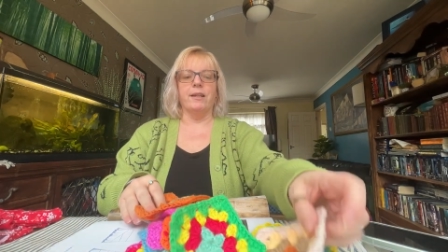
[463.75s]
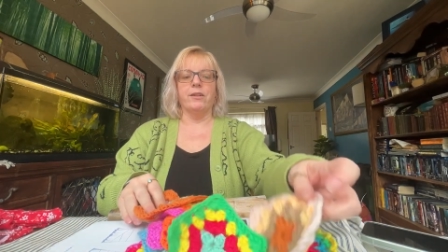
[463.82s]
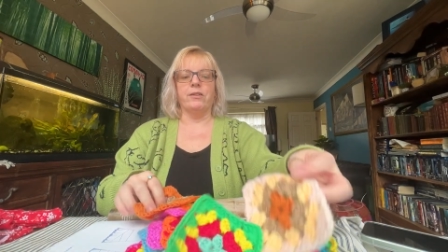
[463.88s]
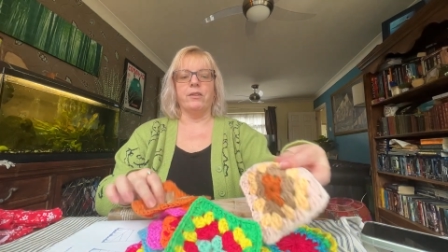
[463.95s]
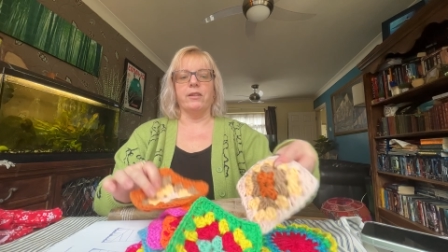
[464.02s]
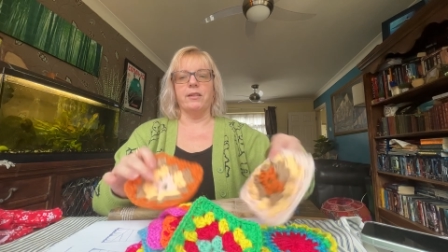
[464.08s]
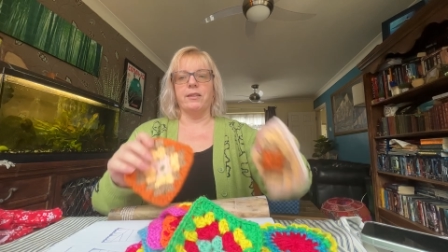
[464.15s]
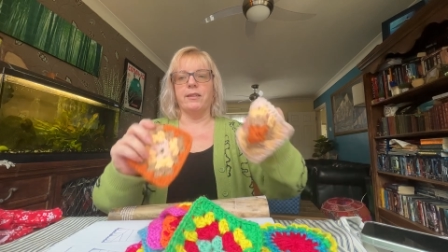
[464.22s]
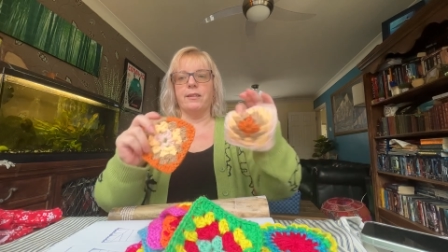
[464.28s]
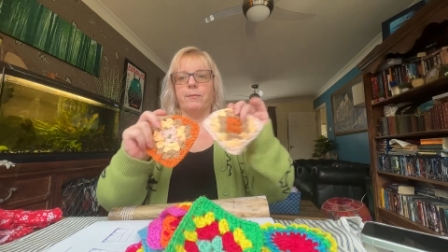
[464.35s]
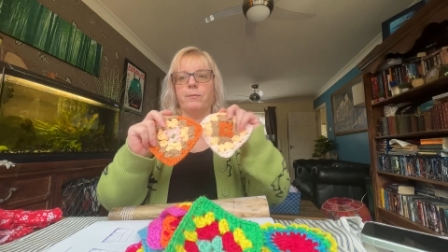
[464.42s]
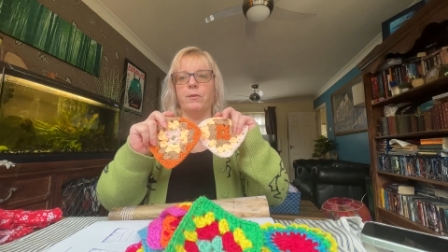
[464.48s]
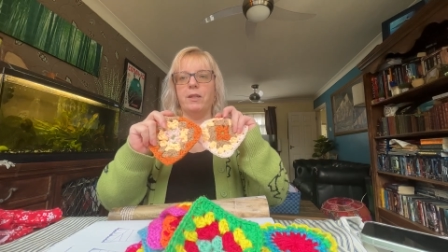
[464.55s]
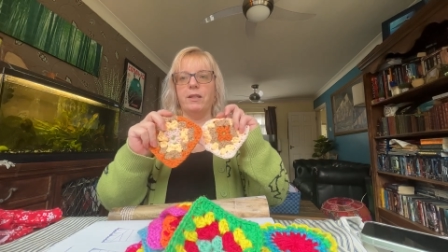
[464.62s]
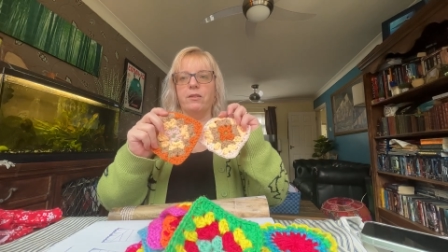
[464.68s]
So
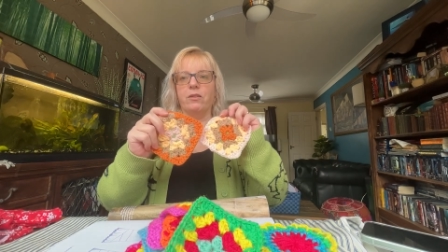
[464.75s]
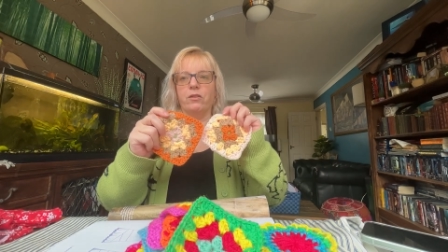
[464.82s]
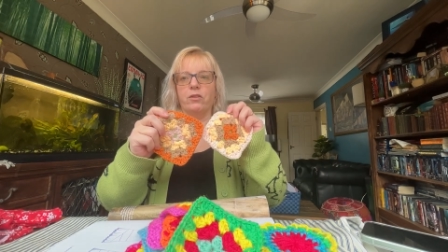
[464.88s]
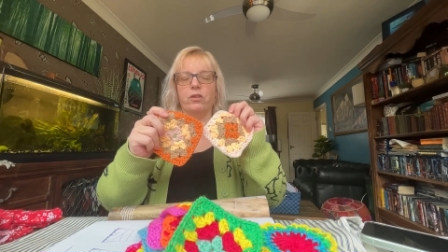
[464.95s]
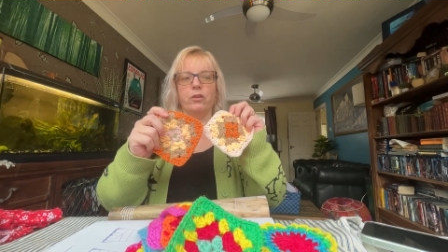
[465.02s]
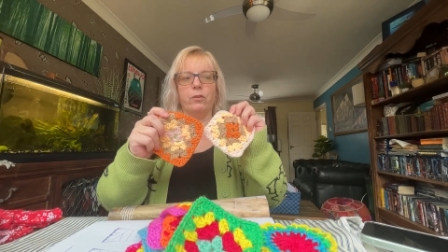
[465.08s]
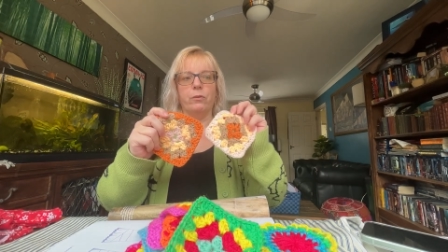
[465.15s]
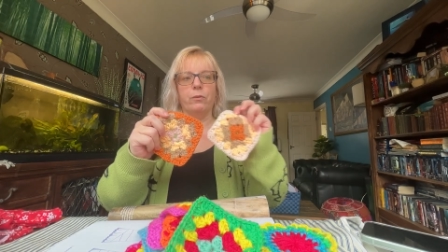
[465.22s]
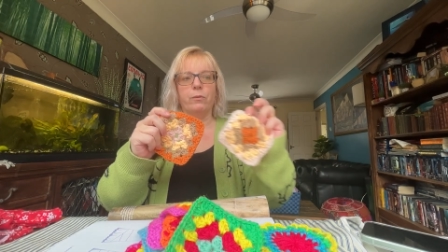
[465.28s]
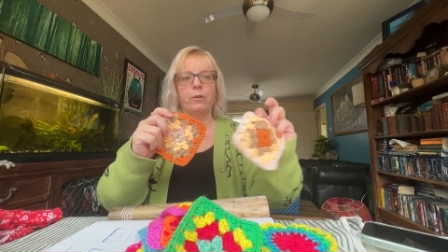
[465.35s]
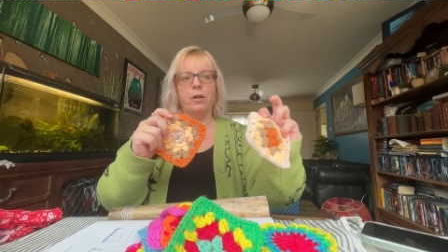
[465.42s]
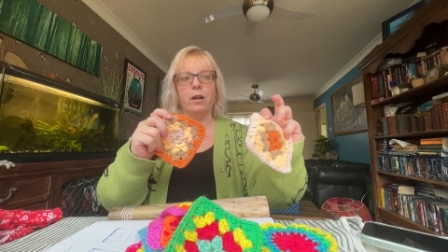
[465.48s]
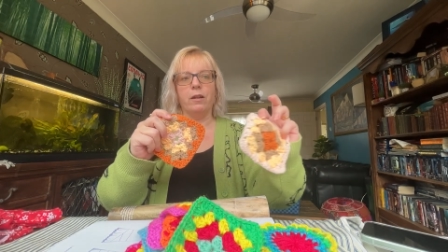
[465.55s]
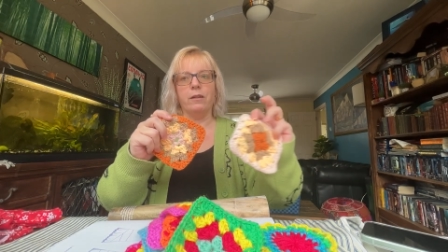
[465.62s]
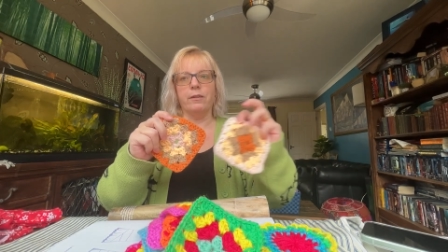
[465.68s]
these are the two
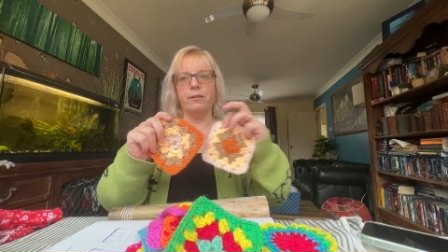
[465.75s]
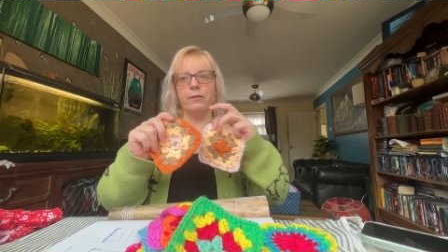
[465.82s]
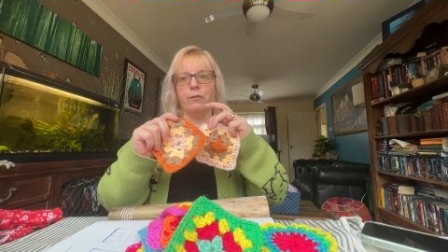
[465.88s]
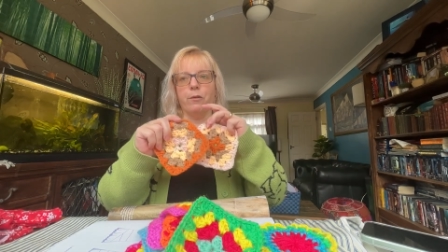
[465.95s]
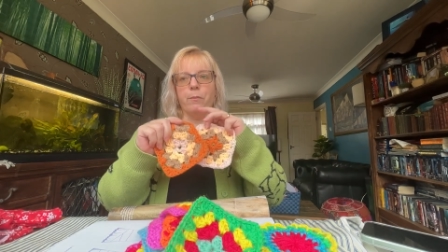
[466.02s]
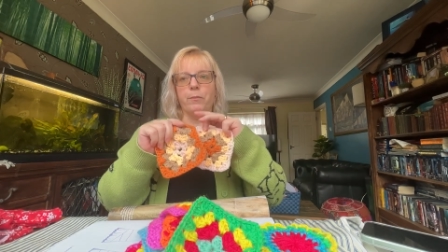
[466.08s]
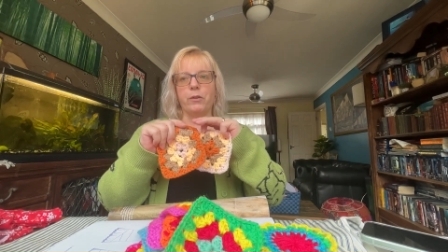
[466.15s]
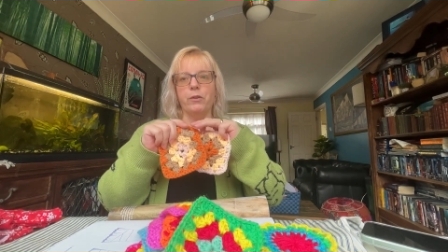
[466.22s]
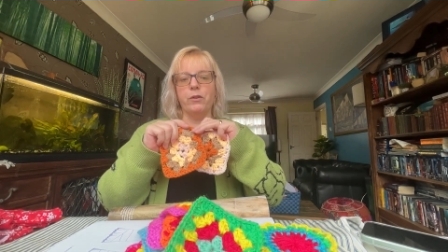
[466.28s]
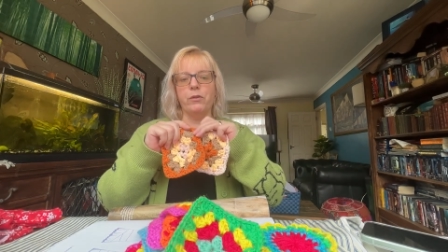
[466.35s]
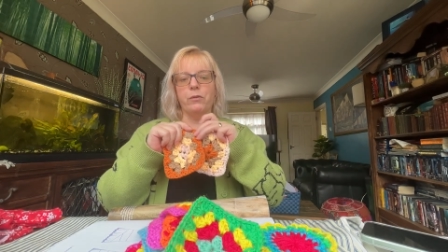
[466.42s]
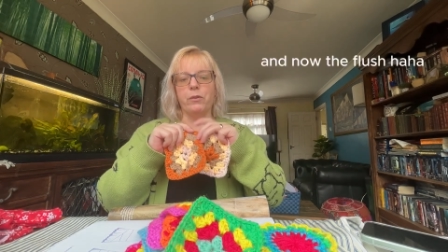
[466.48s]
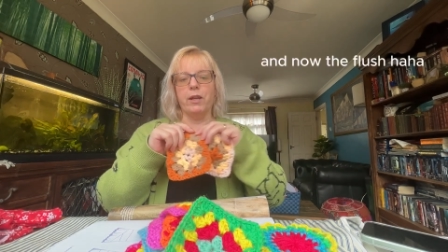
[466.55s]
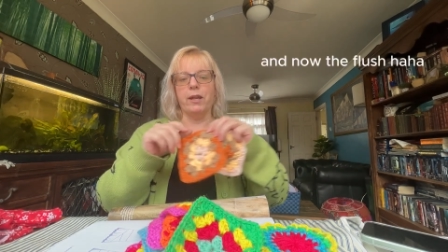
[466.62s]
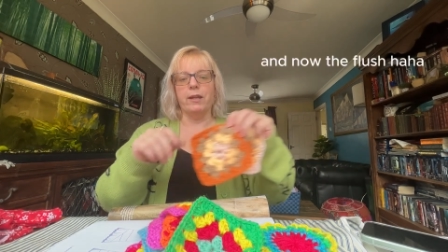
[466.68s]
colours from the
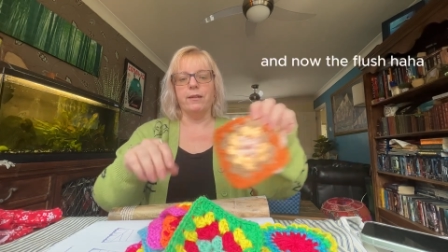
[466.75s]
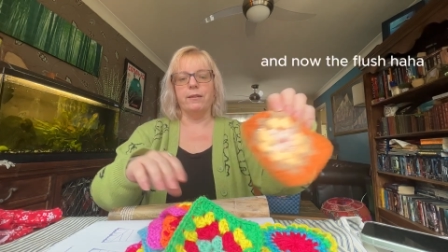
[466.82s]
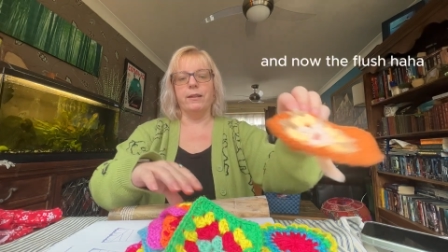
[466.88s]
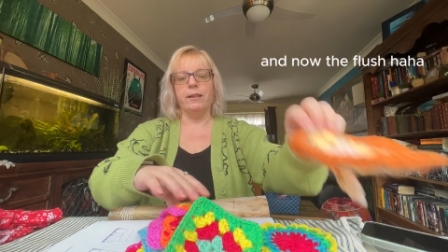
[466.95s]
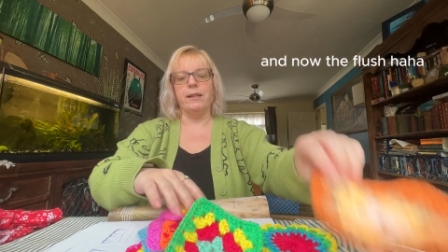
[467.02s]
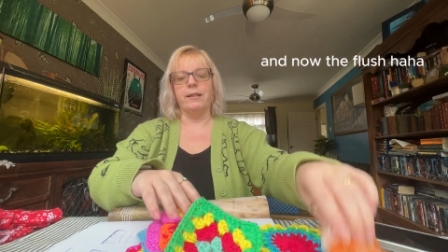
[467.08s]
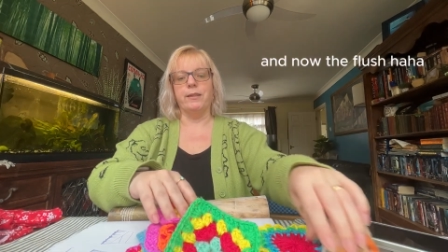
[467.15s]
new kit, and